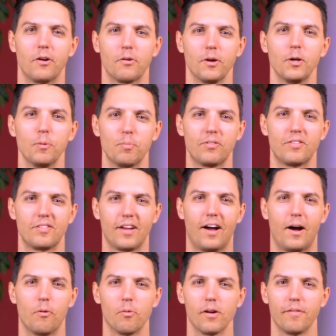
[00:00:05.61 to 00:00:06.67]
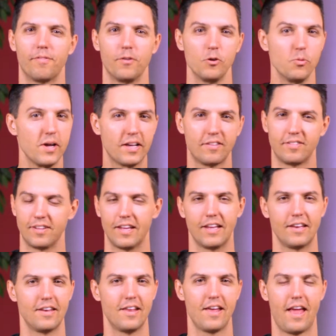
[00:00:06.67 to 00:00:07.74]
Groups, we're a few weeks
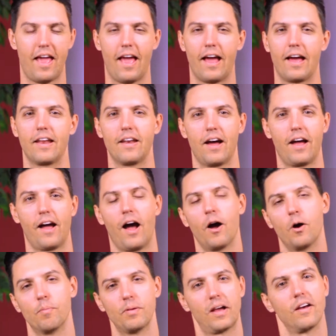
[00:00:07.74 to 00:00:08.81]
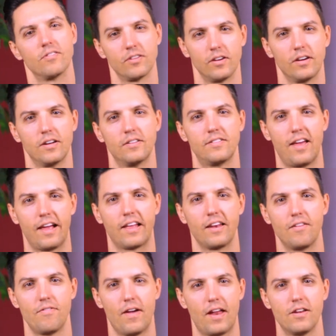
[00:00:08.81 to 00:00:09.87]
in, and I hope you guys are taking
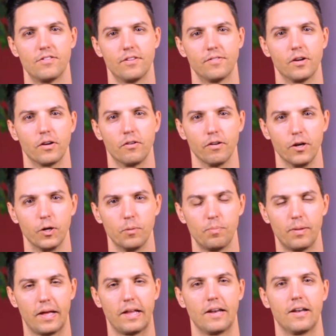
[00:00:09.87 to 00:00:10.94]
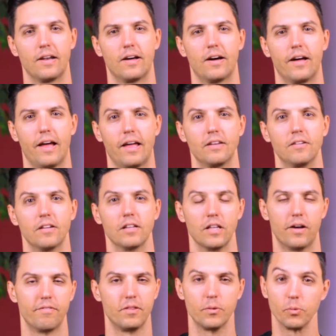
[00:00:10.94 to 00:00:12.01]
advantage of your group and
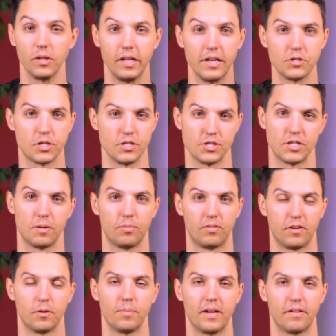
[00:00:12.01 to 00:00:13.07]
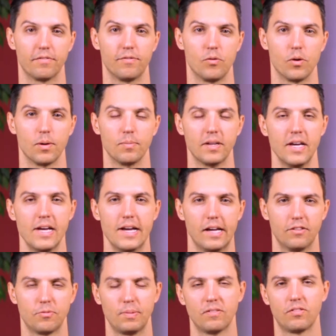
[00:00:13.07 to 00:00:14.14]
loving the relationships that are being formed.
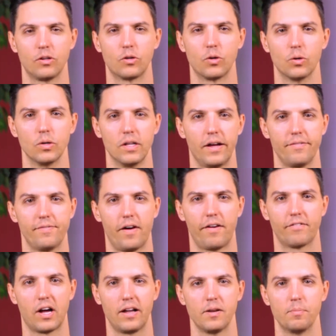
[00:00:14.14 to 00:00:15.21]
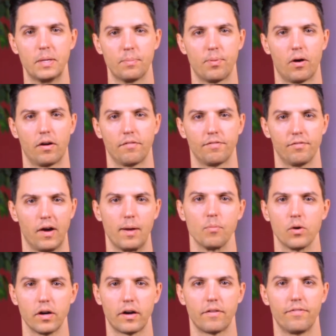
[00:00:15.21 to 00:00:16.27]
It's been so cool. I've gotten to be a part of
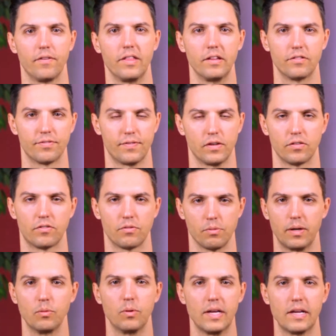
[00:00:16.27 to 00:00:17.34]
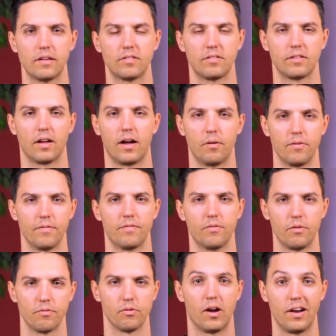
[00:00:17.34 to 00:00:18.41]
Framework for these first 3 weeks.
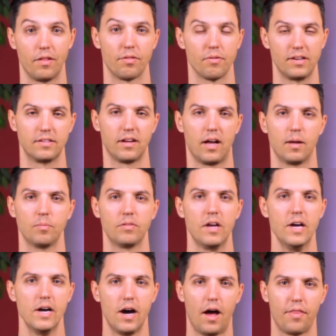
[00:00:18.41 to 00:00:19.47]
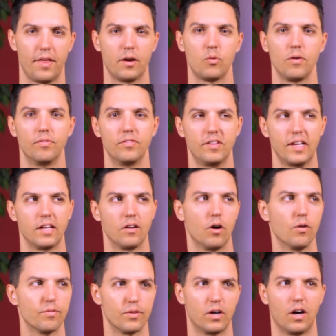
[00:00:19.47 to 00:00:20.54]
We've run it 3 times. I think we've seen
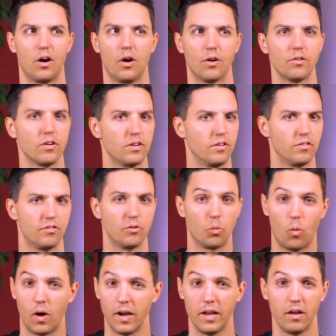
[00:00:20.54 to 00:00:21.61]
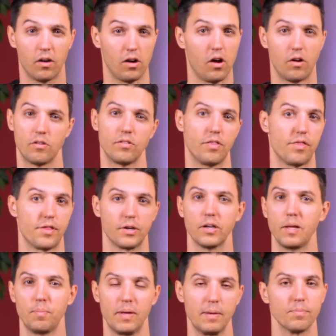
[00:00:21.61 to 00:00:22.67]
over 120 or
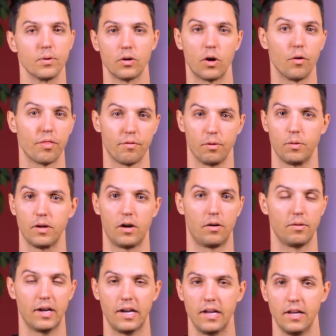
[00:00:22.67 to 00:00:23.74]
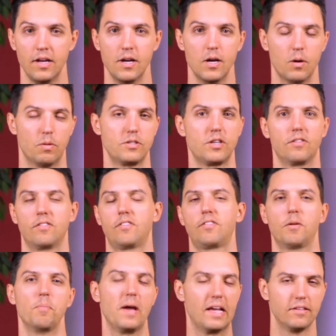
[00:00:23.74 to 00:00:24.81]
130 people go through it already, which is just
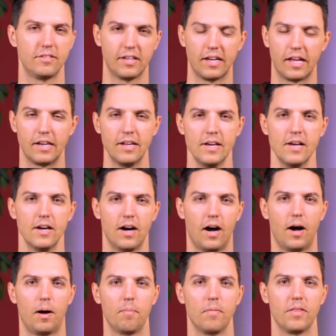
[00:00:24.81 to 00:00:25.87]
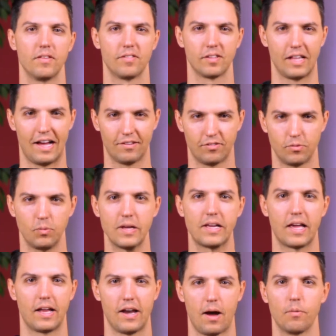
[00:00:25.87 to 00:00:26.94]
amazing. And this last
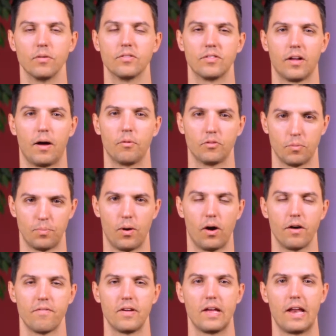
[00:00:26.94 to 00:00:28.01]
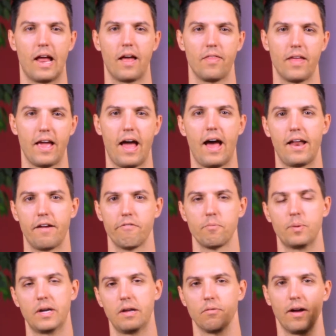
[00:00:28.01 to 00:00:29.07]
weekend, I was a part of it, and they had
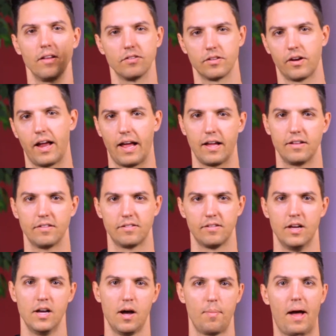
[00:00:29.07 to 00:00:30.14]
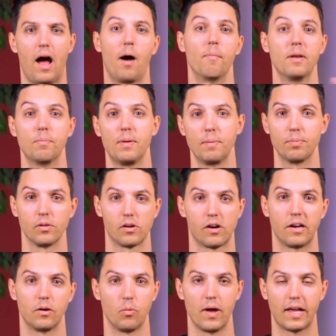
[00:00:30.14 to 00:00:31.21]
everybody raise their hands about how many people are
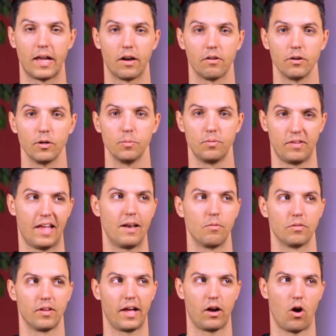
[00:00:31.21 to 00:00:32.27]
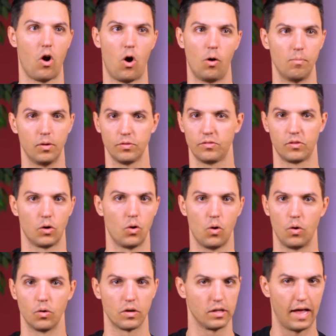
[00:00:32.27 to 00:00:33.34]
in Awaken Groups, and it was like almost the
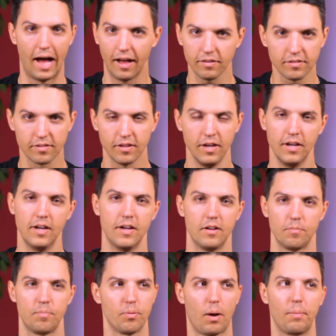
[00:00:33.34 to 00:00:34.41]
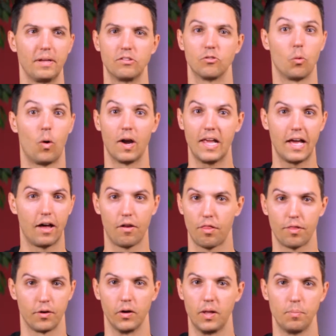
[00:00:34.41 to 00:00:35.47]
whole class. Probably 20 out of
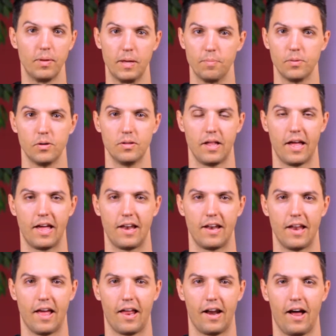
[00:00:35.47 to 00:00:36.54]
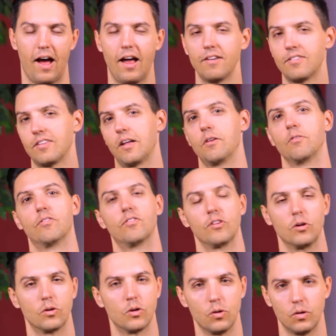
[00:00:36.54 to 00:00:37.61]
30 people, and I just thought it was
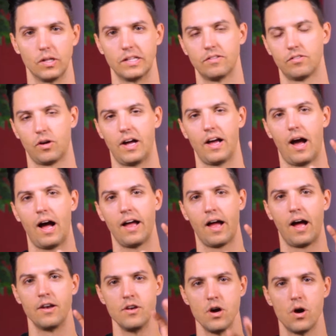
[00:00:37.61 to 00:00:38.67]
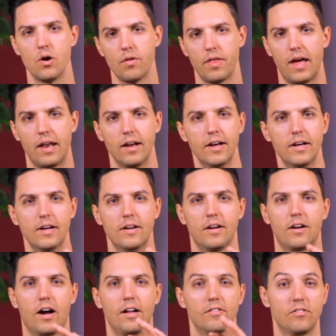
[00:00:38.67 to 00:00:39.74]
so cool. And so I know that
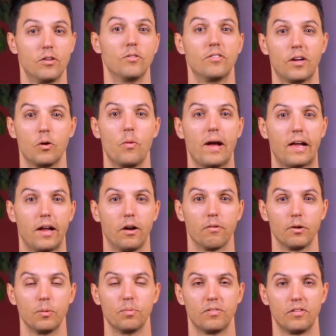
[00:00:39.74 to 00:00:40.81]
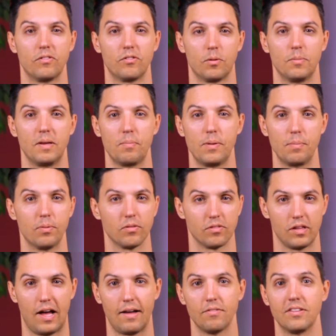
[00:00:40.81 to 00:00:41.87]
God's using Awaken Groups in so many people's
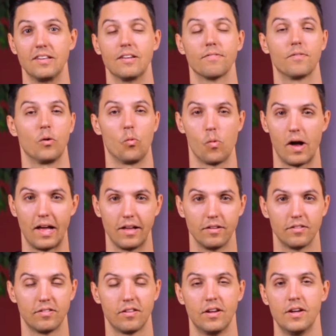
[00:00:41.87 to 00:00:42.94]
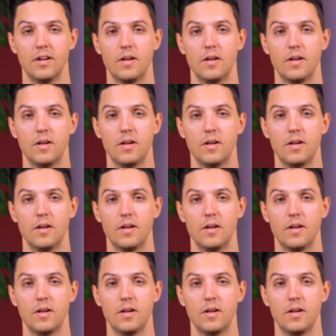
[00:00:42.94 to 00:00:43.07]
lives in different ways.